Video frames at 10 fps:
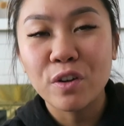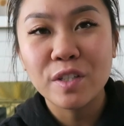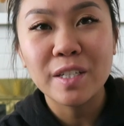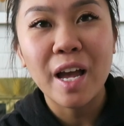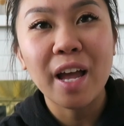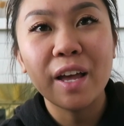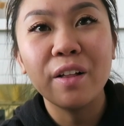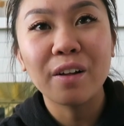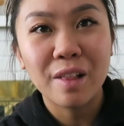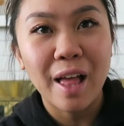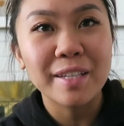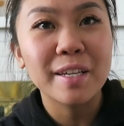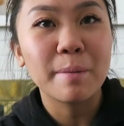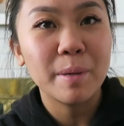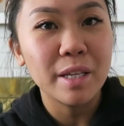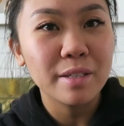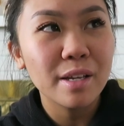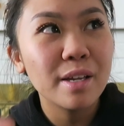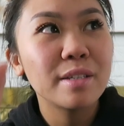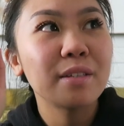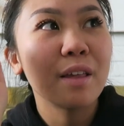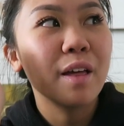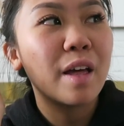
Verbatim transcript: versatile classic pieces